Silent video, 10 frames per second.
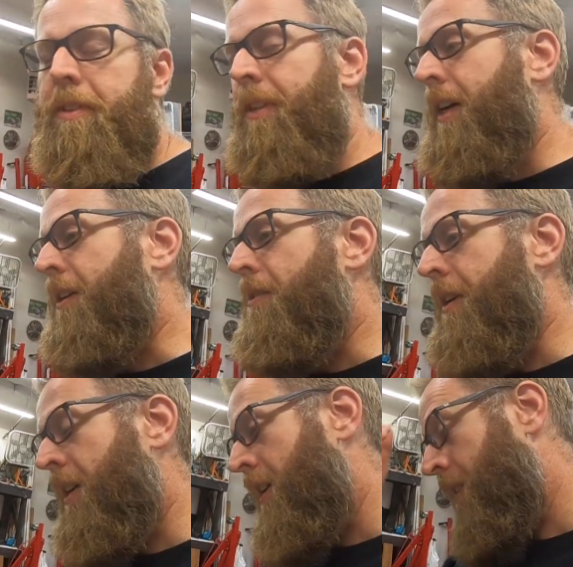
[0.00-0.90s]
a
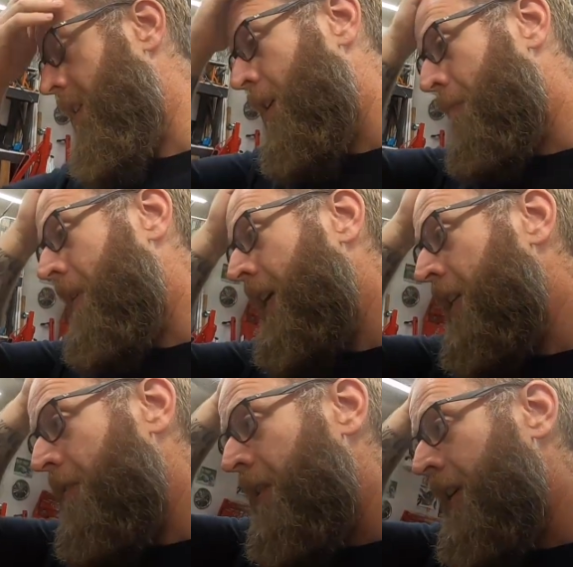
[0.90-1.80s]
lot of
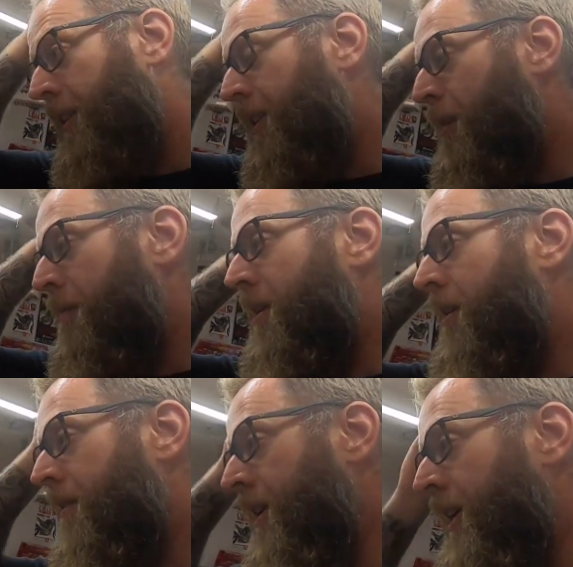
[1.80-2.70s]
plans for next summer
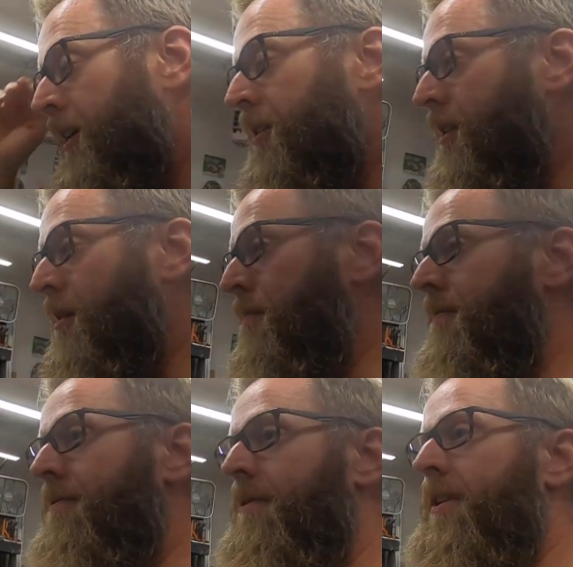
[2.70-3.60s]
already. So
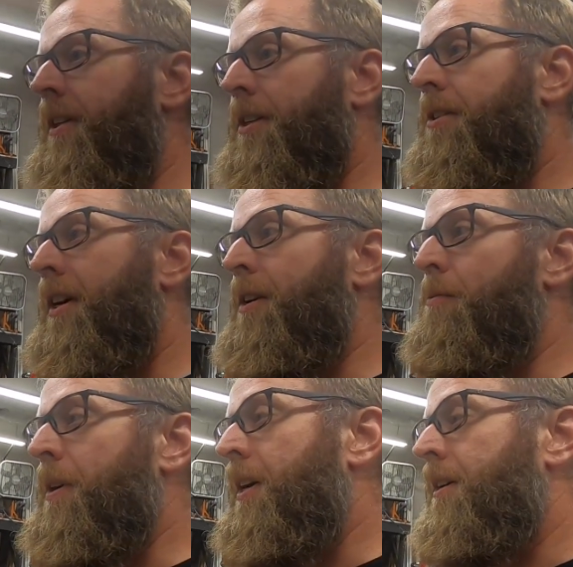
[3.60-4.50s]
I'm really trying to
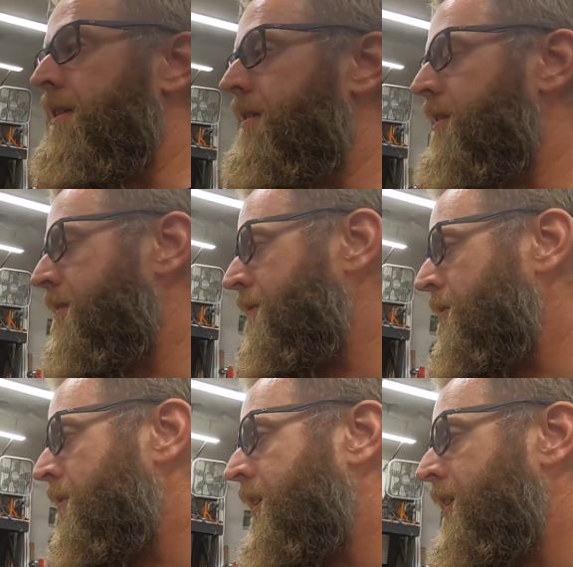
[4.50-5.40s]
weigh a
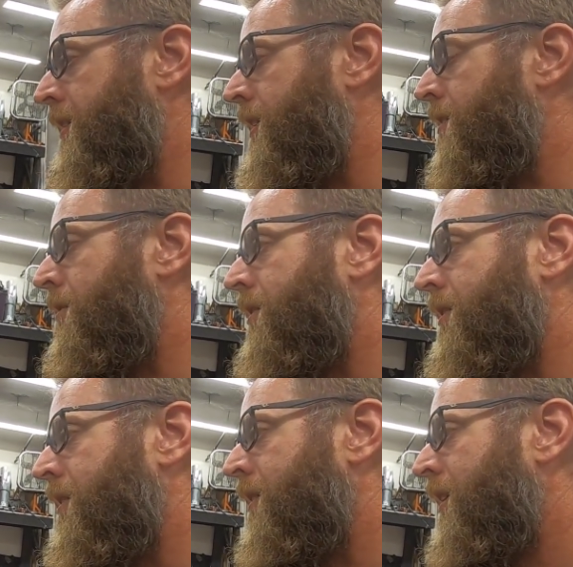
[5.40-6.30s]
few things out.
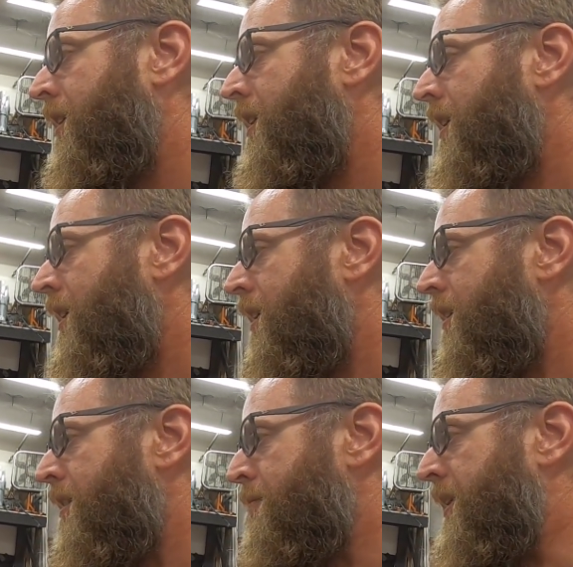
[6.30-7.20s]
So
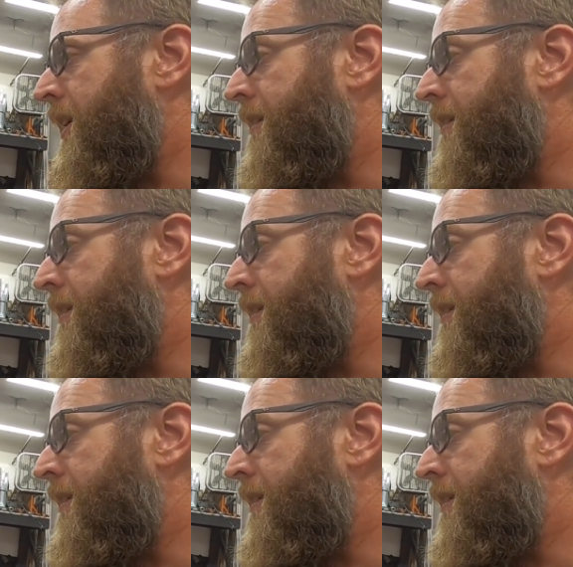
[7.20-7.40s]
I might